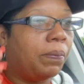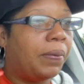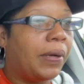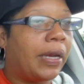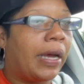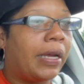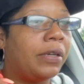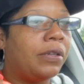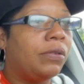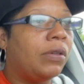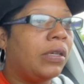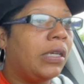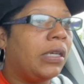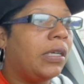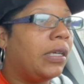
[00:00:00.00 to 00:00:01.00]
But I do
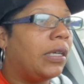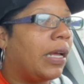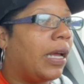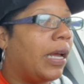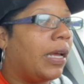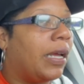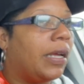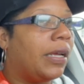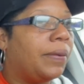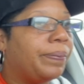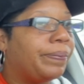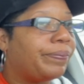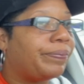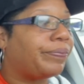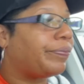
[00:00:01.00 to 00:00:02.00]
need a,
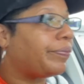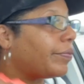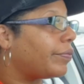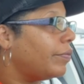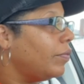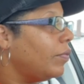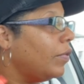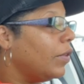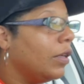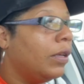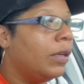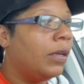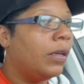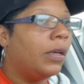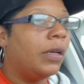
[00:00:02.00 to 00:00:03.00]

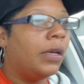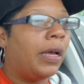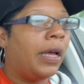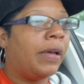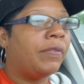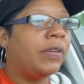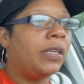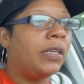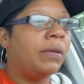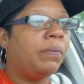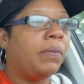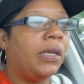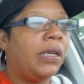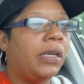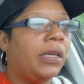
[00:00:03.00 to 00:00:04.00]
I have to get
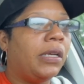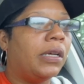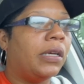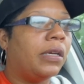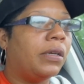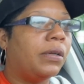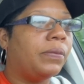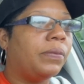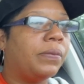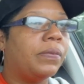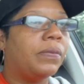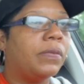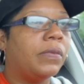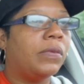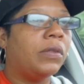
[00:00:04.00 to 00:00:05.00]
me
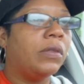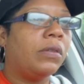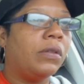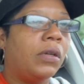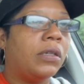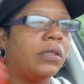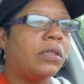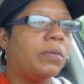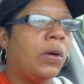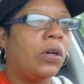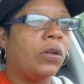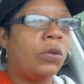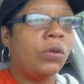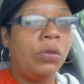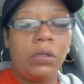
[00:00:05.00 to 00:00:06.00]
um, a
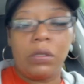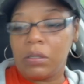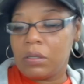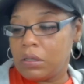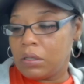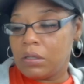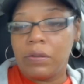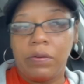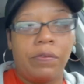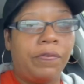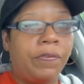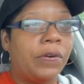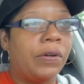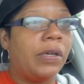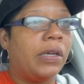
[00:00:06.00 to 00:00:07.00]
small cooler
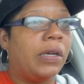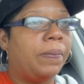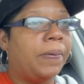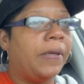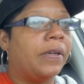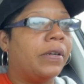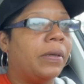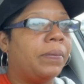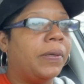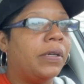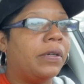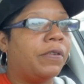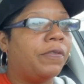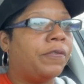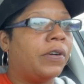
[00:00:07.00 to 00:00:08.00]
for up here, up here
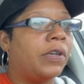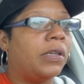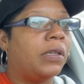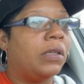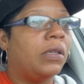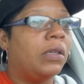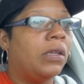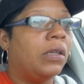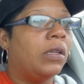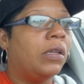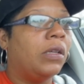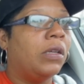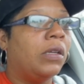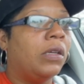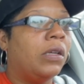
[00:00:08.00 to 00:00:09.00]
in the front.
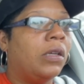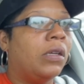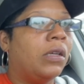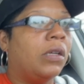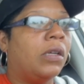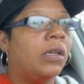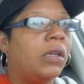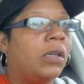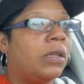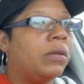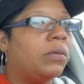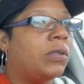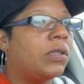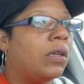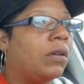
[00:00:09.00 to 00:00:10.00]

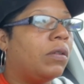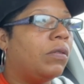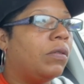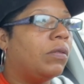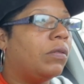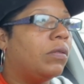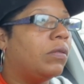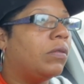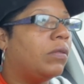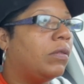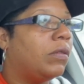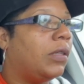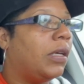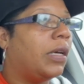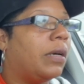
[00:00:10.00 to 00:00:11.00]
Um, so,
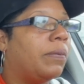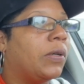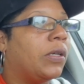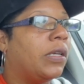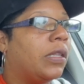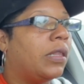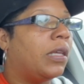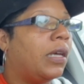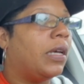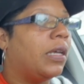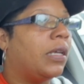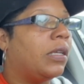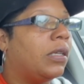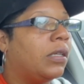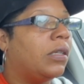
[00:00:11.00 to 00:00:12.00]
yeah, I'm going to get that.